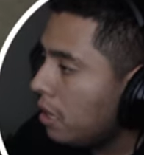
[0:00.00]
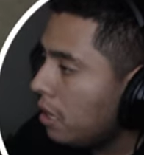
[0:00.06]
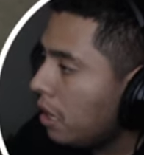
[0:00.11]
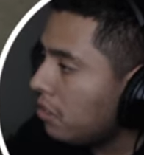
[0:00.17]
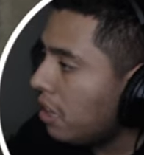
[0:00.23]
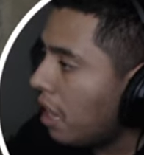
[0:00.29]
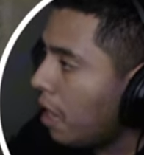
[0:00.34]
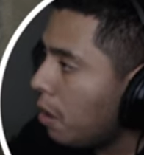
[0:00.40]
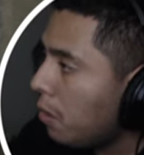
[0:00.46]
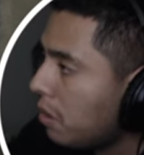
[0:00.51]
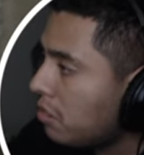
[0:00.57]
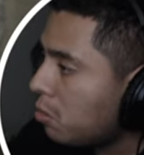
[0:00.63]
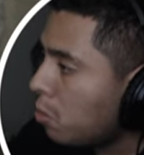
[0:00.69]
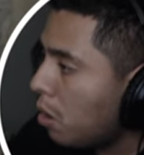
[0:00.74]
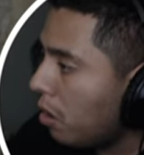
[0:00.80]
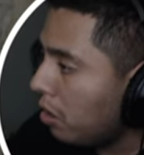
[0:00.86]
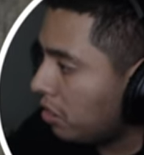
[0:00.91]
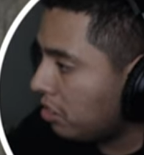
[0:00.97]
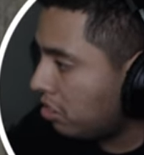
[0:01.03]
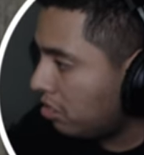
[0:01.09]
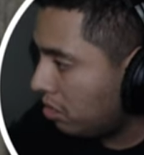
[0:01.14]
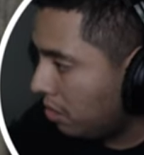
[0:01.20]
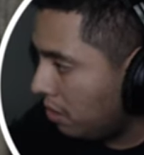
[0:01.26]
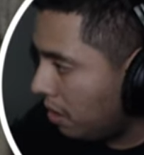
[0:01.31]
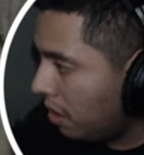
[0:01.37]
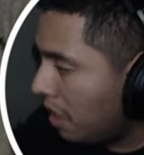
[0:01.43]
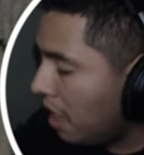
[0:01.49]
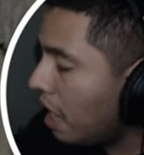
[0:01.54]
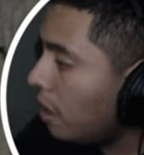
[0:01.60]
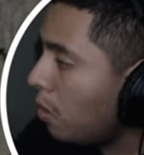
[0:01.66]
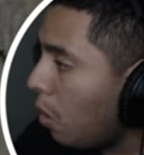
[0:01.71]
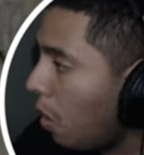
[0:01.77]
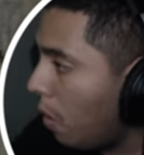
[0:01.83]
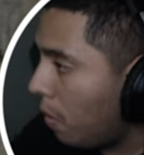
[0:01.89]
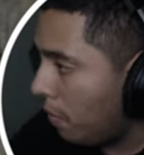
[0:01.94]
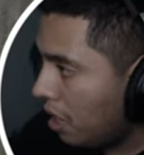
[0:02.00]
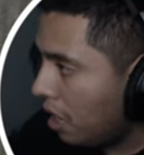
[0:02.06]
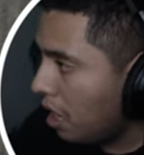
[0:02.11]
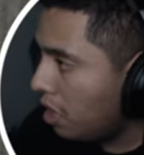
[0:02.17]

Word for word: That's not how this works. At all.